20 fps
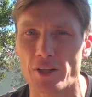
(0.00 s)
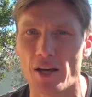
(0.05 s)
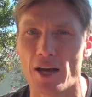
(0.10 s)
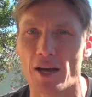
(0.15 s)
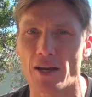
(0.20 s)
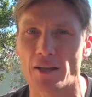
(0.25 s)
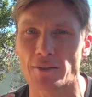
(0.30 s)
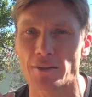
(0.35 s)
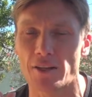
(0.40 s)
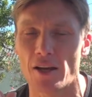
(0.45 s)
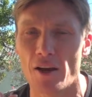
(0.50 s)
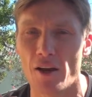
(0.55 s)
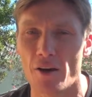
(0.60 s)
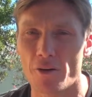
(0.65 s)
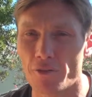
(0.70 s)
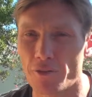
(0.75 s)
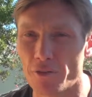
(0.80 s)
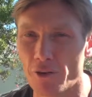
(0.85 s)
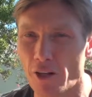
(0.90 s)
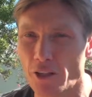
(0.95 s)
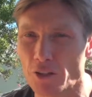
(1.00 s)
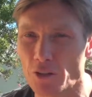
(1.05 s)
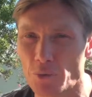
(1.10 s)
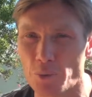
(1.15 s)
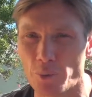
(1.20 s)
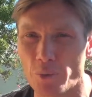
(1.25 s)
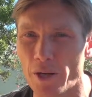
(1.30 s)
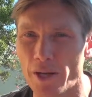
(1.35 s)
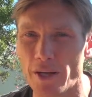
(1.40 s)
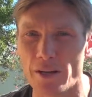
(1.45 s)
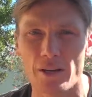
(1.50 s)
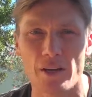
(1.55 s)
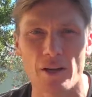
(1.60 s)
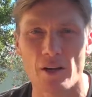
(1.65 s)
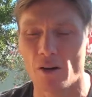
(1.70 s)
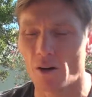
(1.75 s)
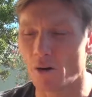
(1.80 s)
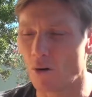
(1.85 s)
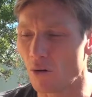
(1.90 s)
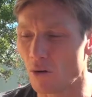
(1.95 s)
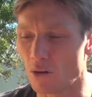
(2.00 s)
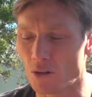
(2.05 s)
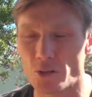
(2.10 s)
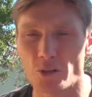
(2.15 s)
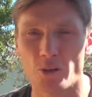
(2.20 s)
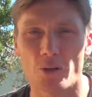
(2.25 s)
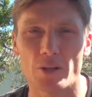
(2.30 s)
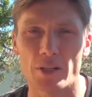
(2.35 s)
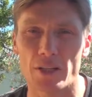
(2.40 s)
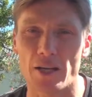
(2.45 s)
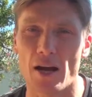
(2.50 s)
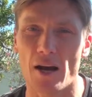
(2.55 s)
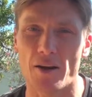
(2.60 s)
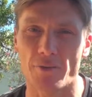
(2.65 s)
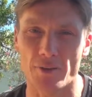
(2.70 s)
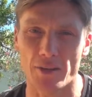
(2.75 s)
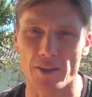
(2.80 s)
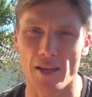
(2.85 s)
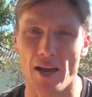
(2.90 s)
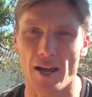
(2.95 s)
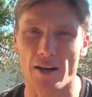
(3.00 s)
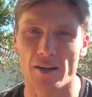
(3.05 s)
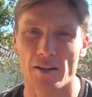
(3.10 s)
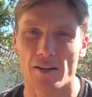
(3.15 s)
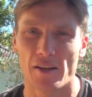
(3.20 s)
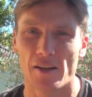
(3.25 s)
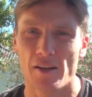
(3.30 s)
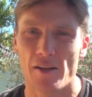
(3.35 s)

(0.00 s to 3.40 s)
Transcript: days, first week, or shortly after that,